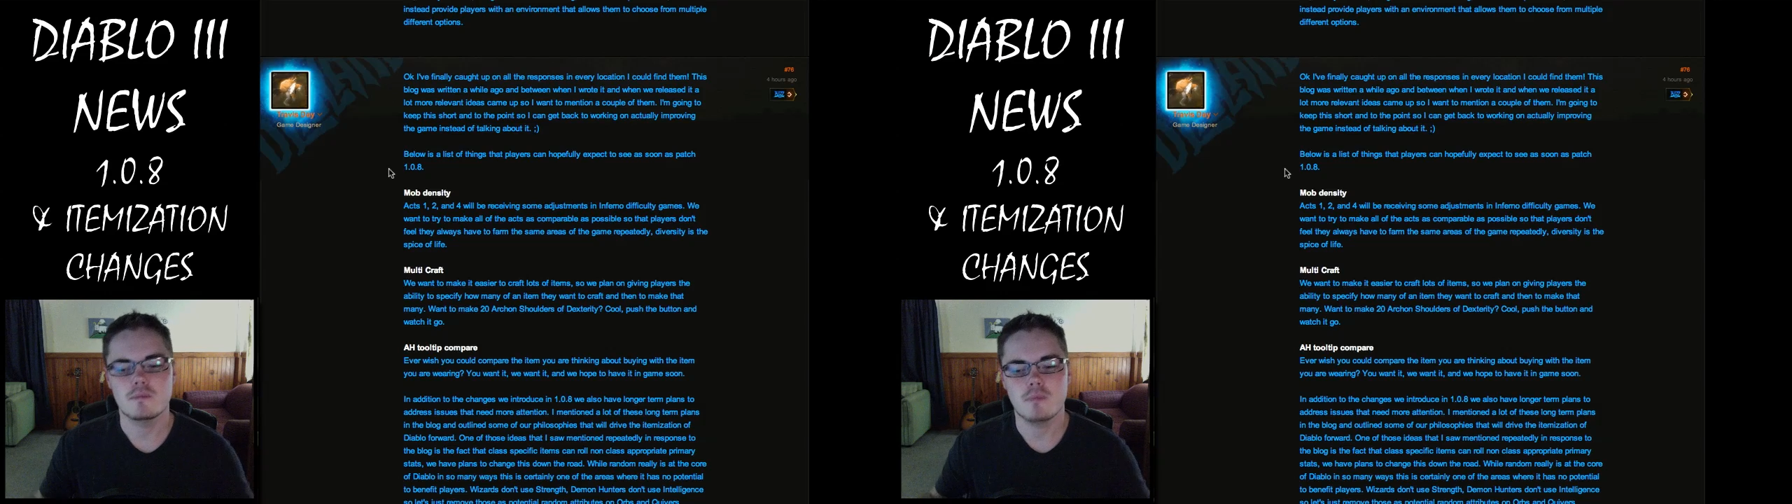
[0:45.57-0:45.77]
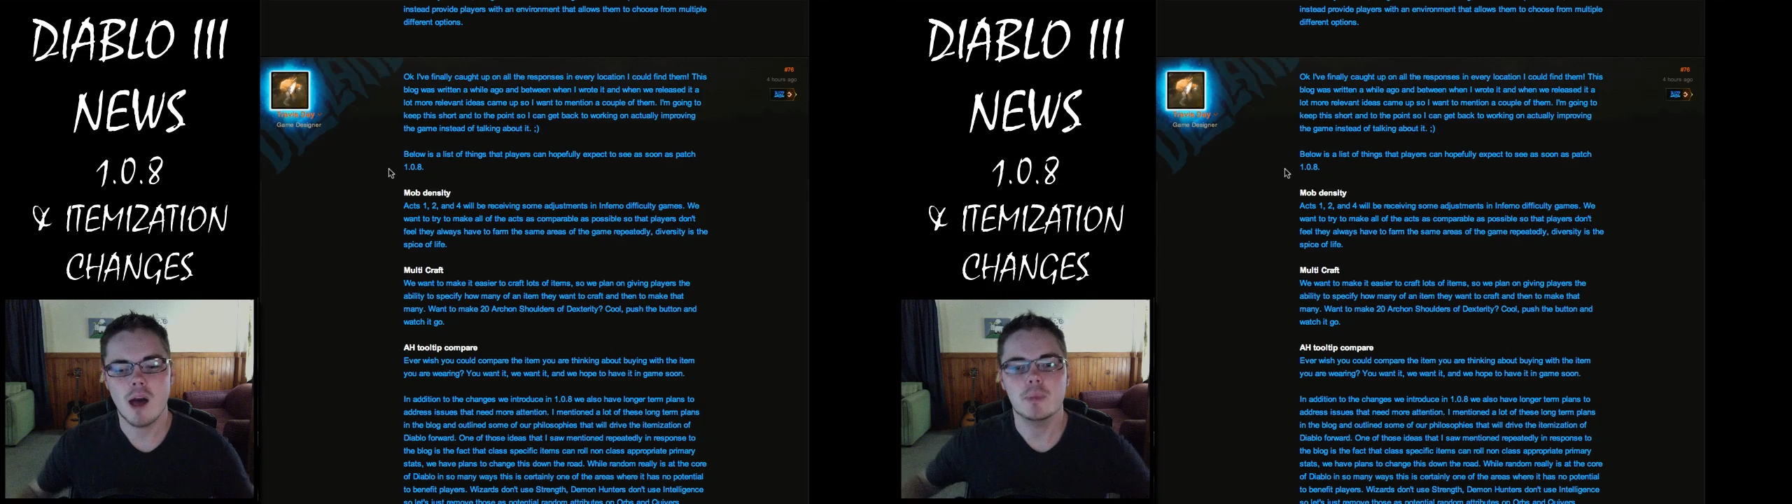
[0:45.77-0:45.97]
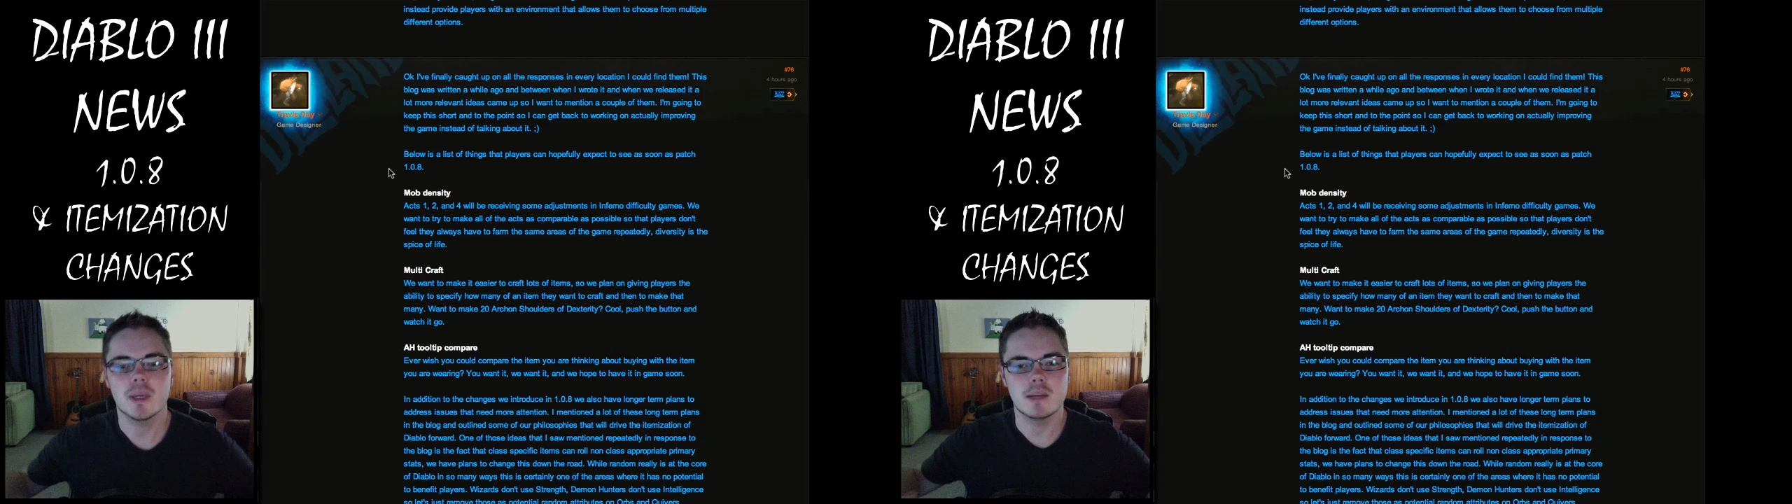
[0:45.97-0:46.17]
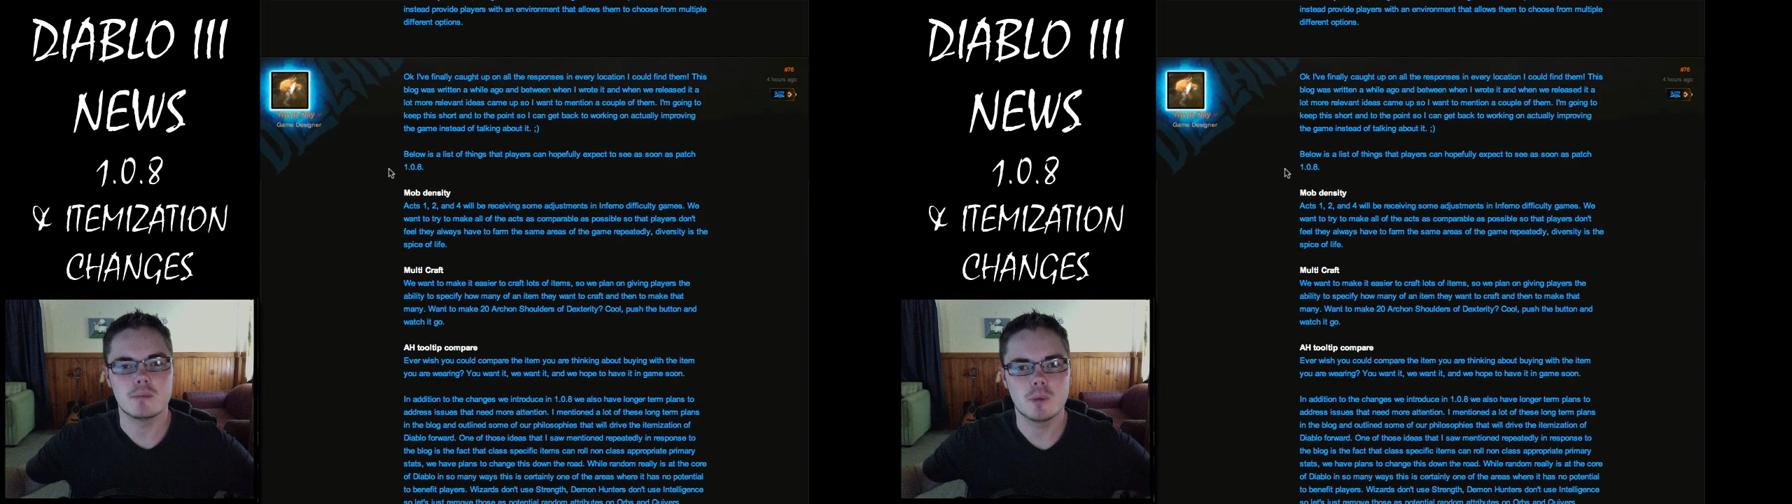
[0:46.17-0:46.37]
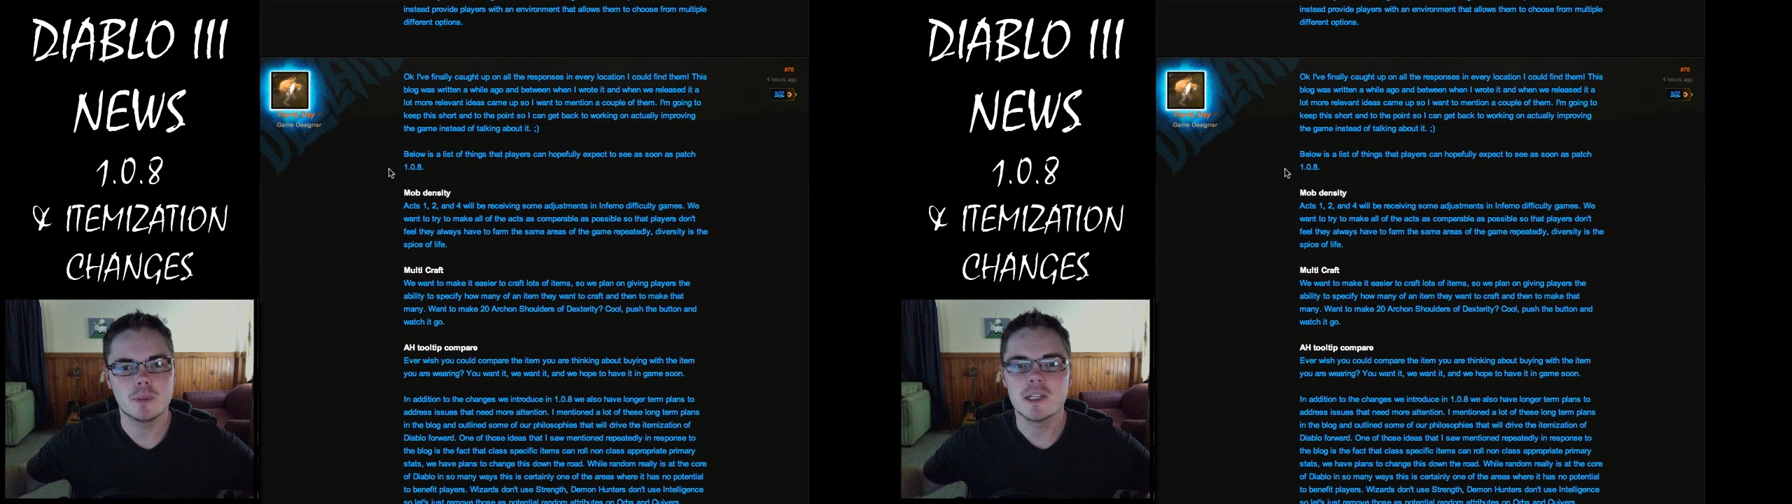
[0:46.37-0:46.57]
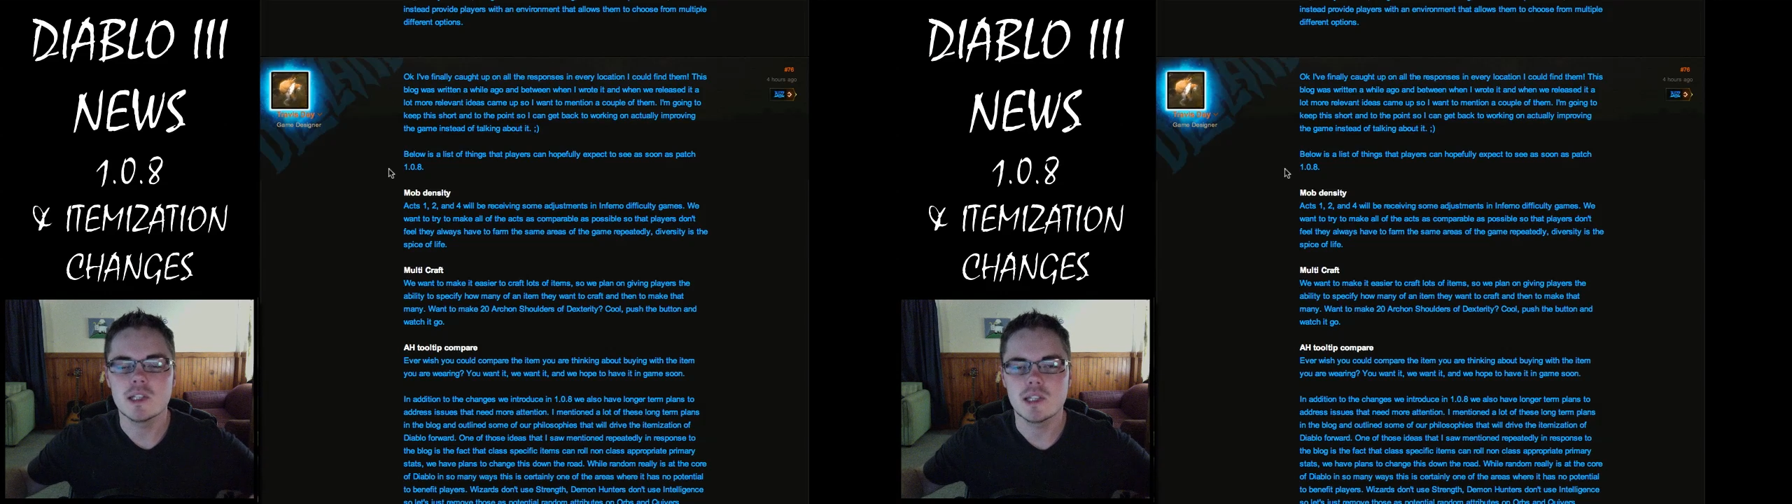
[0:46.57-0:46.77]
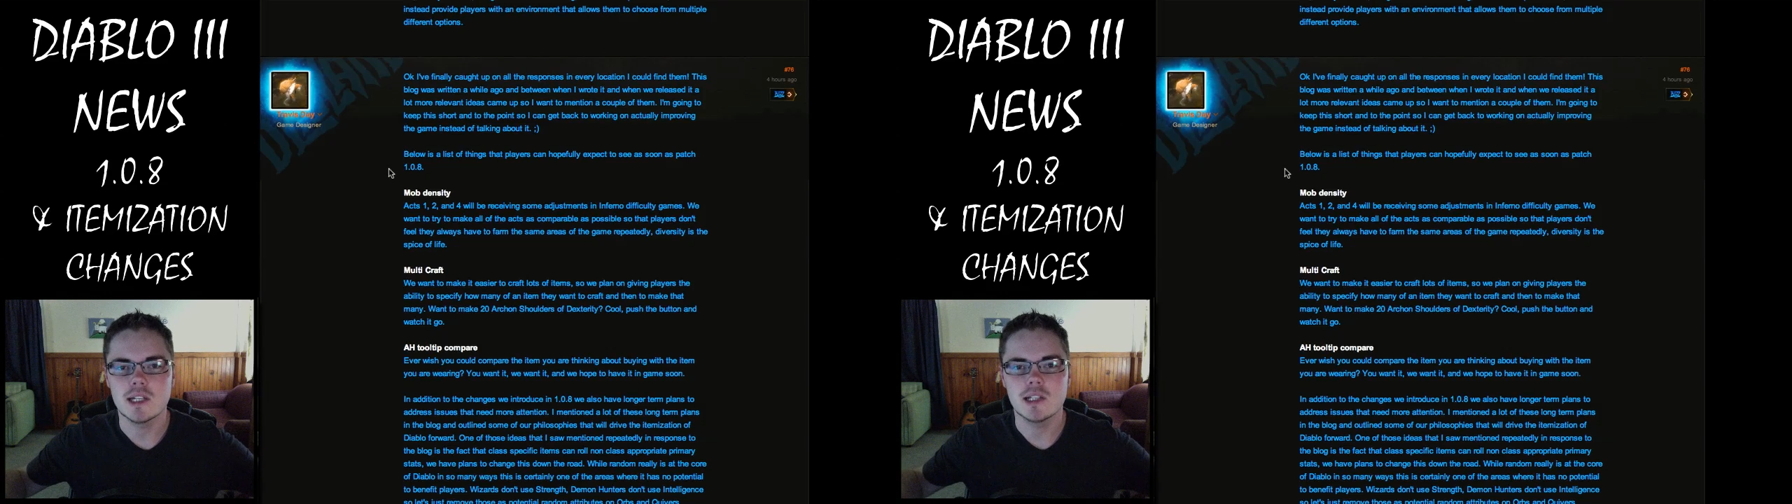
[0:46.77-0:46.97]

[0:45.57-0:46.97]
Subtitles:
up in mob density